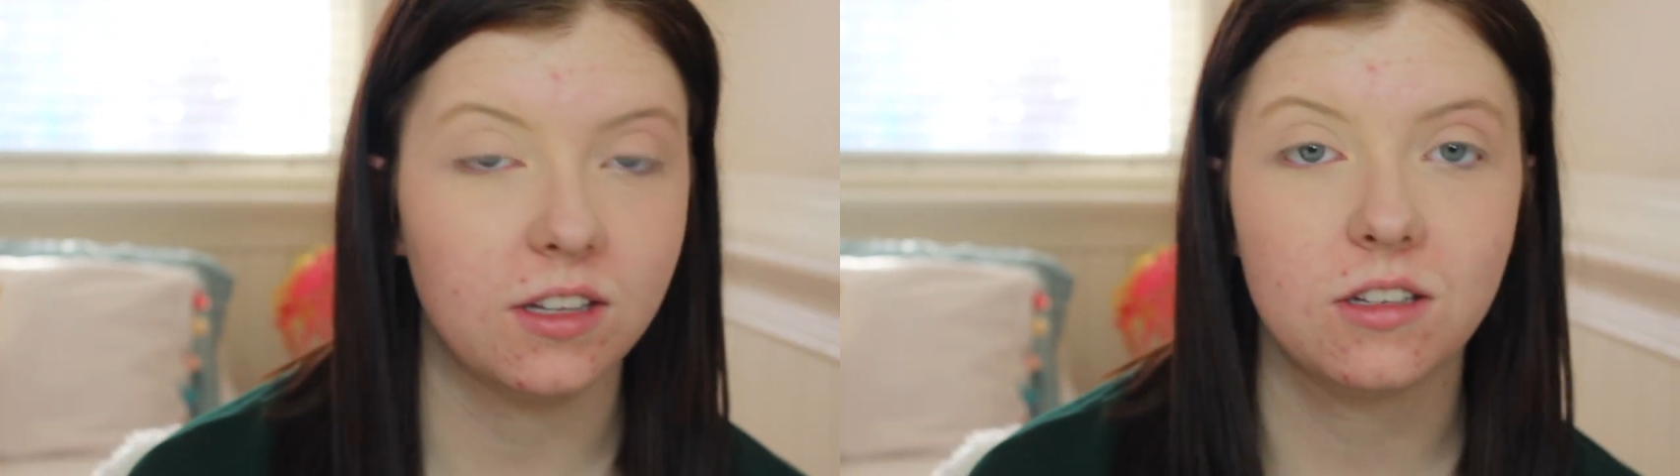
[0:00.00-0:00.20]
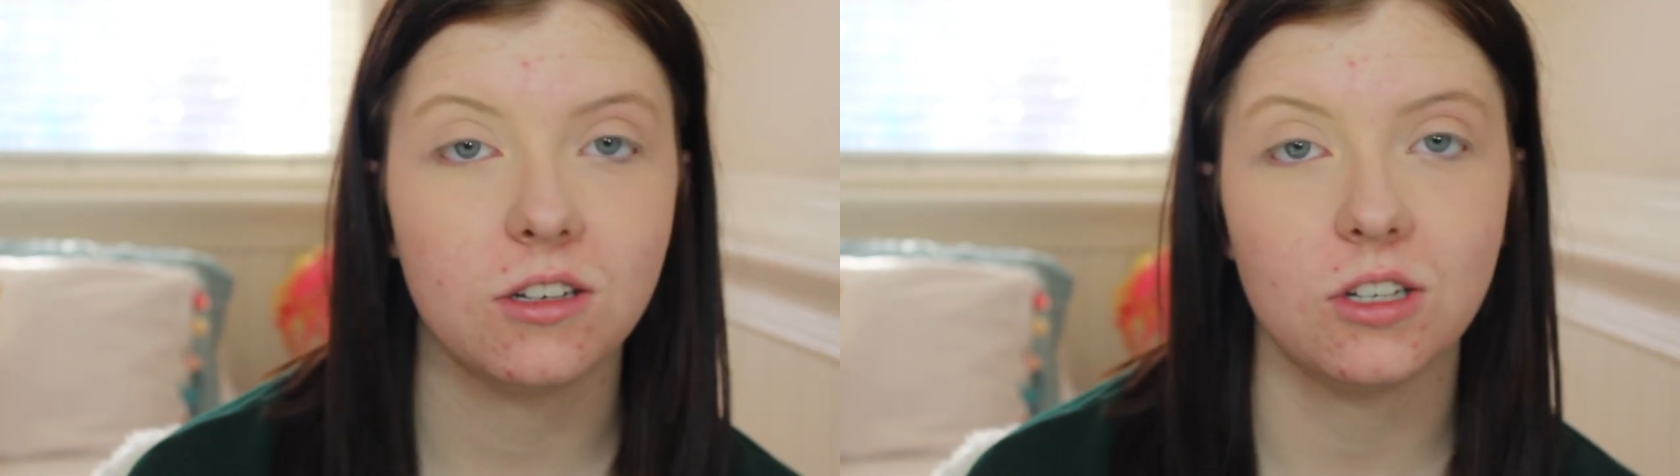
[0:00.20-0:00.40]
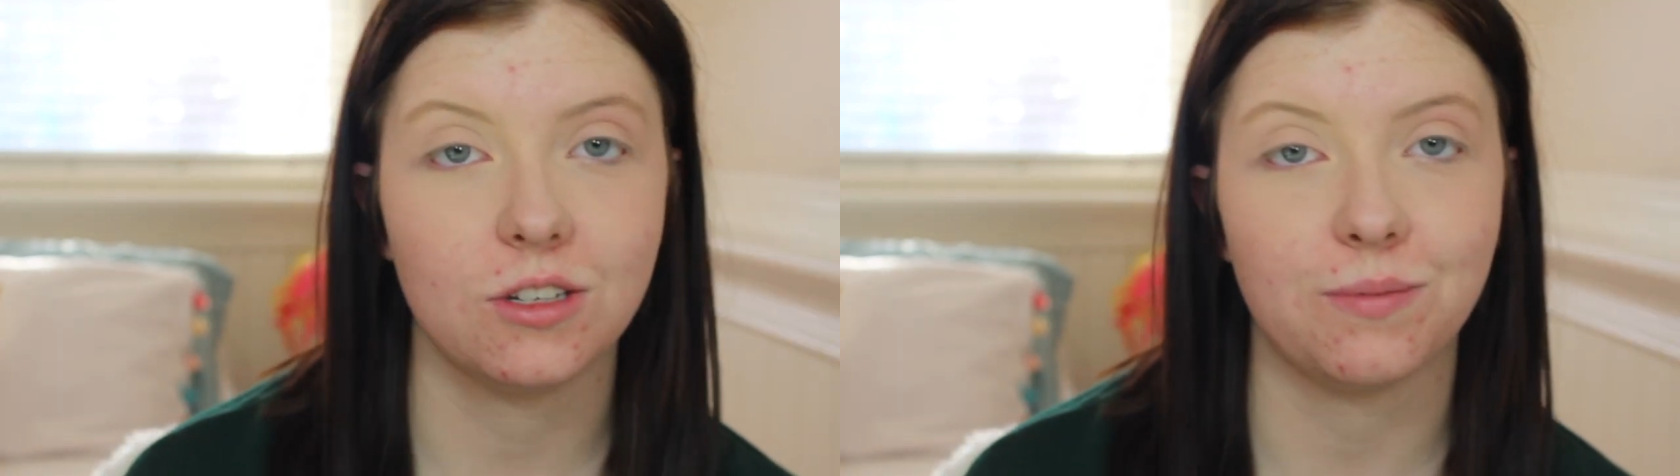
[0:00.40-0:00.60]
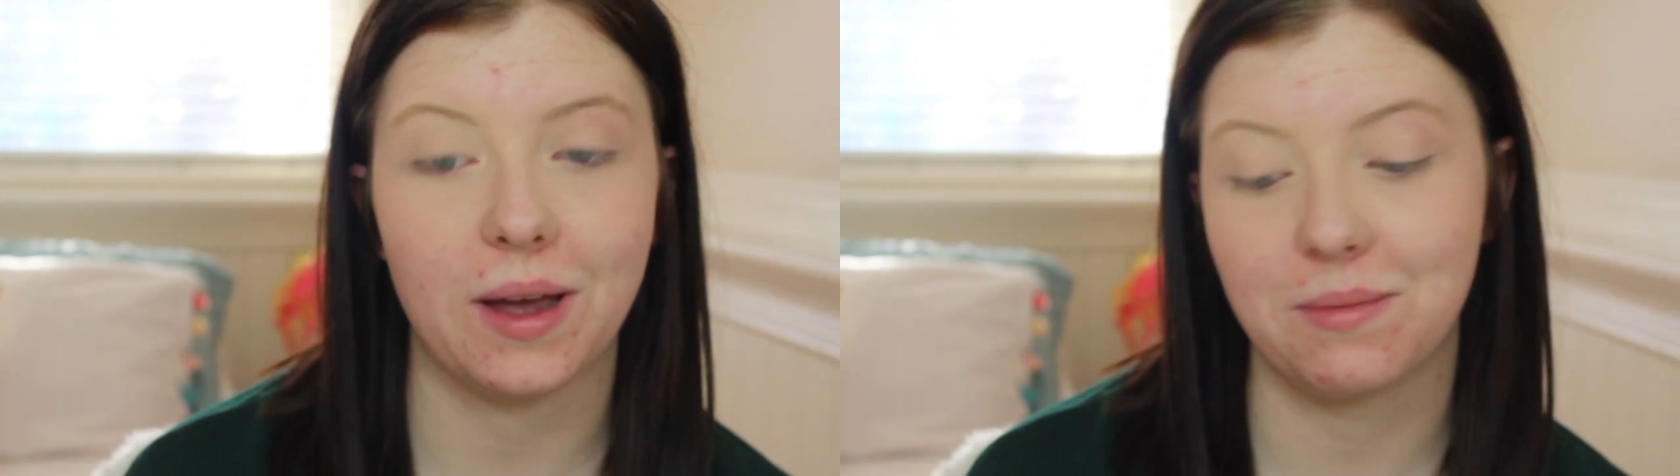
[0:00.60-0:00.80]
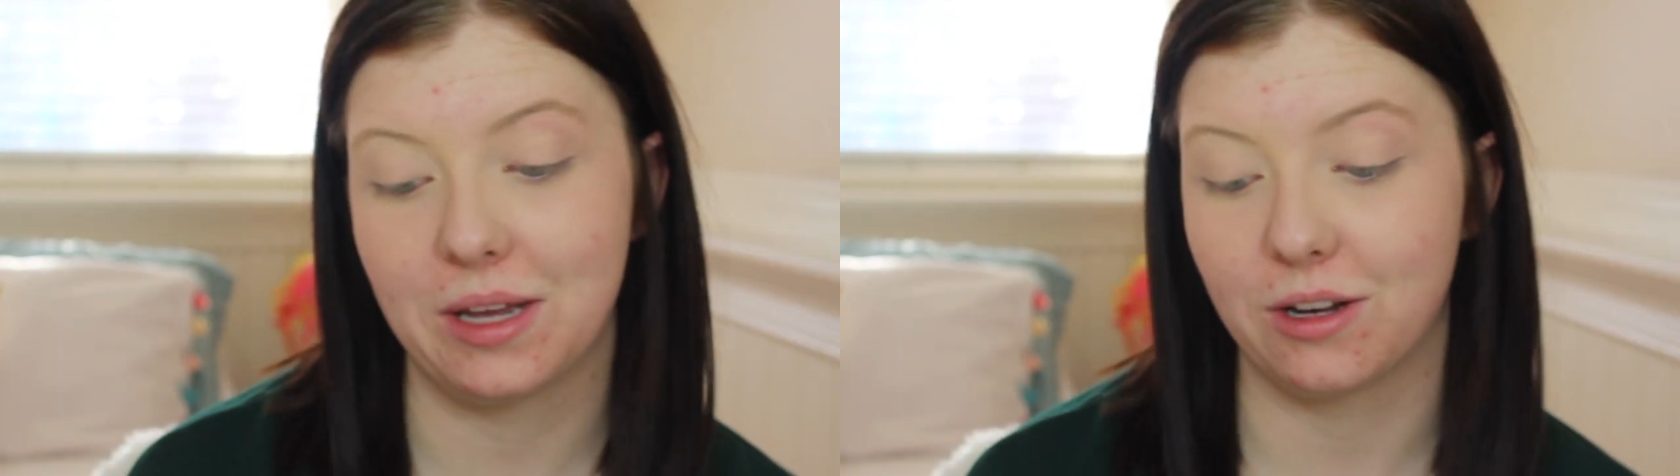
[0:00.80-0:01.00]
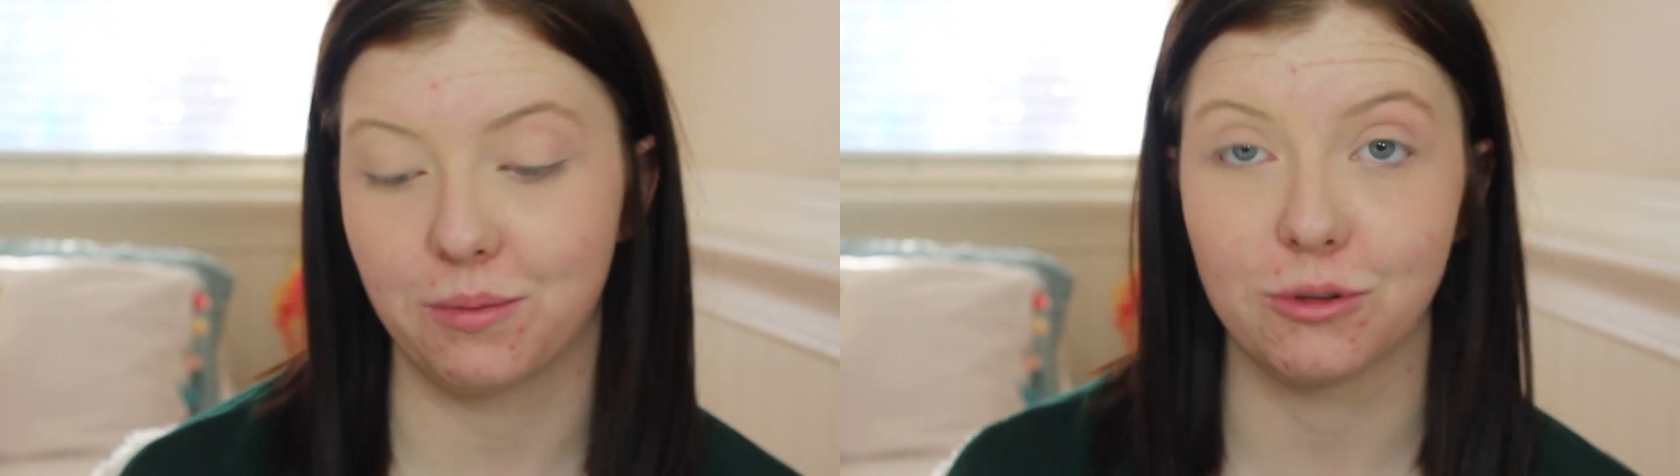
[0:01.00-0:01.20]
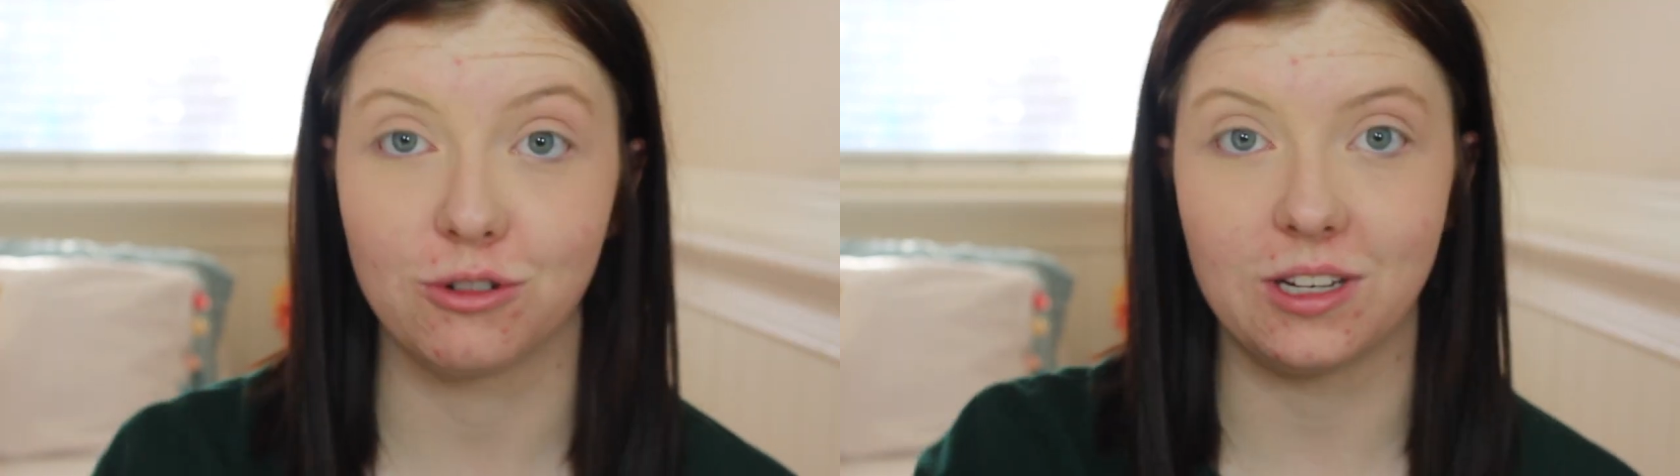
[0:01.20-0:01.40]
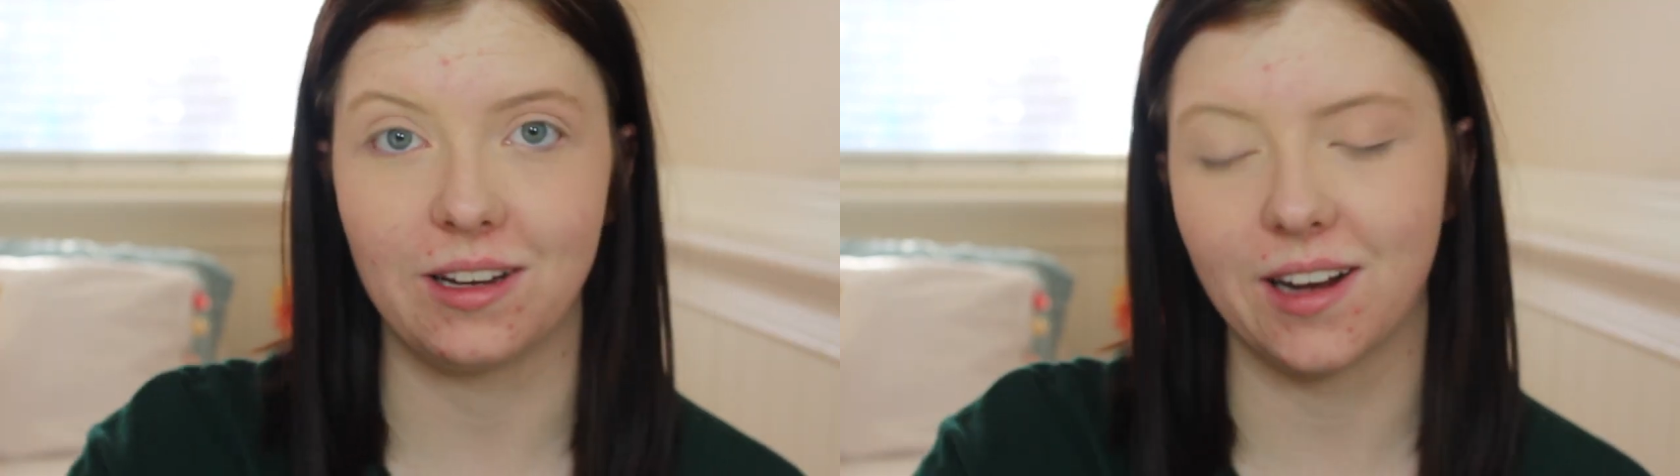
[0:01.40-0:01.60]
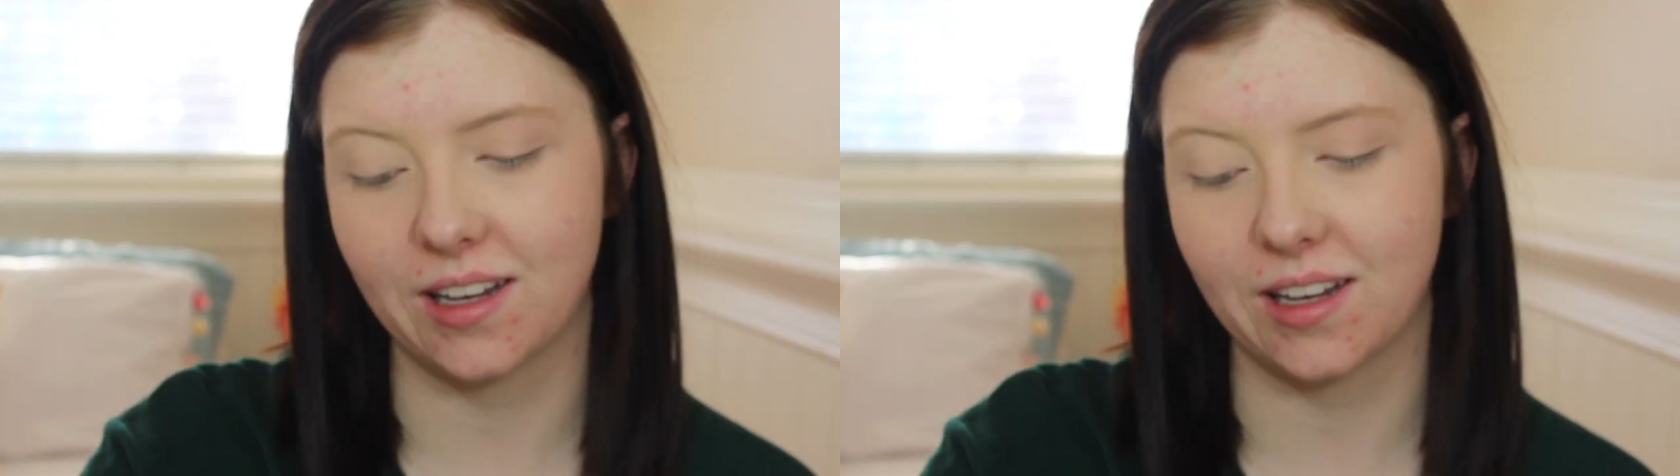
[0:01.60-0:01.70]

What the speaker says: This is just my makeup routine,